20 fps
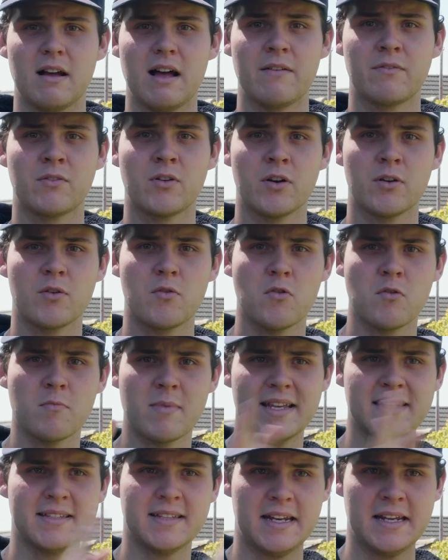I've got all my
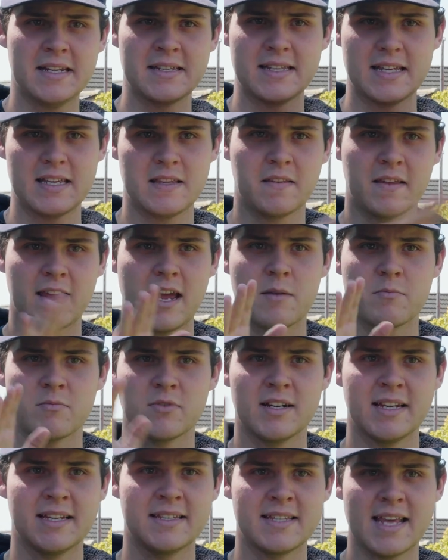settings in
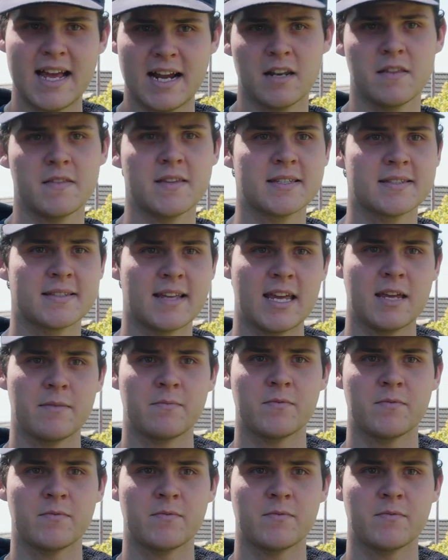camera exactly the same,